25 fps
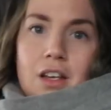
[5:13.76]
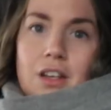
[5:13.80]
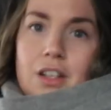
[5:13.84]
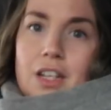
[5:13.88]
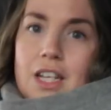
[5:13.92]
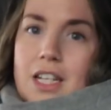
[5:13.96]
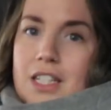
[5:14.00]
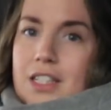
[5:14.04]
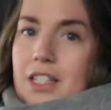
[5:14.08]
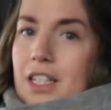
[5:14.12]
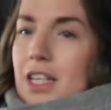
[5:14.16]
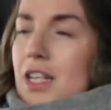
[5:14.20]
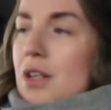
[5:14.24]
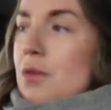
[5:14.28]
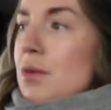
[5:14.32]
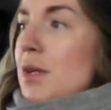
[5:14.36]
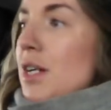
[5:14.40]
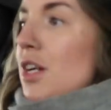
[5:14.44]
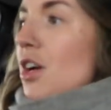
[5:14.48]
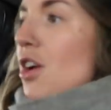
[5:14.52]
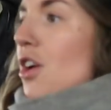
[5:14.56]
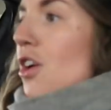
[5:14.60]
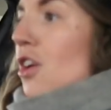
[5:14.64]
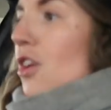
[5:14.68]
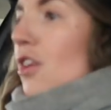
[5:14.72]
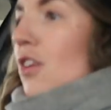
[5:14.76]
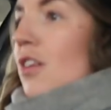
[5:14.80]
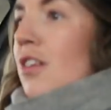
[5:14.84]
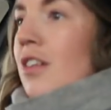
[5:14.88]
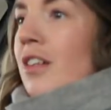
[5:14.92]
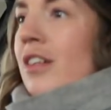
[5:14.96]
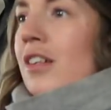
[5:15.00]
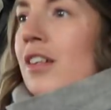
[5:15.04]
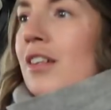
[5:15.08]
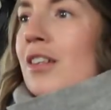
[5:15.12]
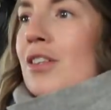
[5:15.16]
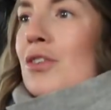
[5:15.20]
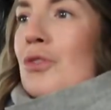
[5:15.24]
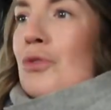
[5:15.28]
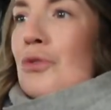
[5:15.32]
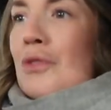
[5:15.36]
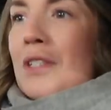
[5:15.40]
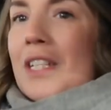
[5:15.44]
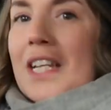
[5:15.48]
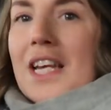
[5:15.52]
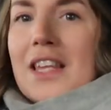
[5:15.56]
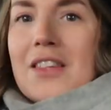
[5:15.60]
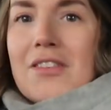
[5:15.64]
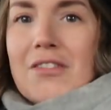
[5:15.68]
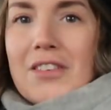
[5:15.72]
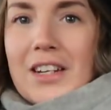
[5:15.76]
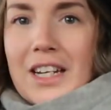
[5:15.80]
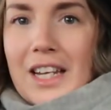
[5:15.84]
Okay, so here we are all together